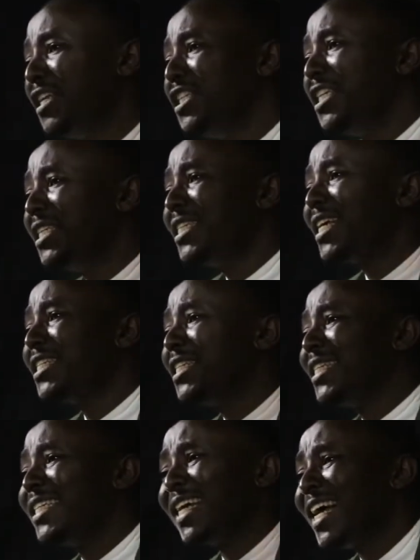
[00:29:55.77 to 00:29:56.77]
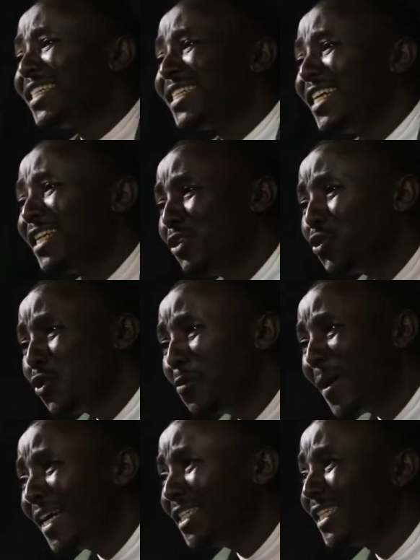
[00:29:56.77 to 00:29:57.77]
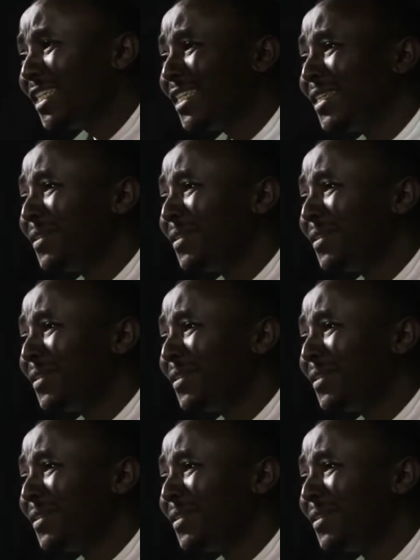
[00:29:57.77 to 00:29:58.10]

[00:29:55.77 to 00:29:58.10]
Jesus trusted you so much.